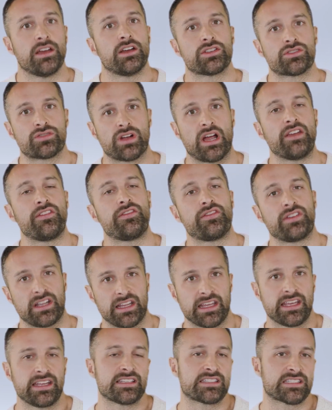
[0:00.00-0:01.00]
try
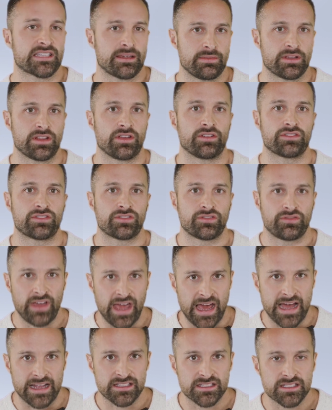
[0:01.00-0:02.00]
filling in some of those
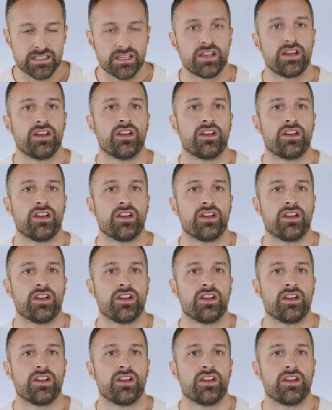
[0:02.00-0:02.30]
fats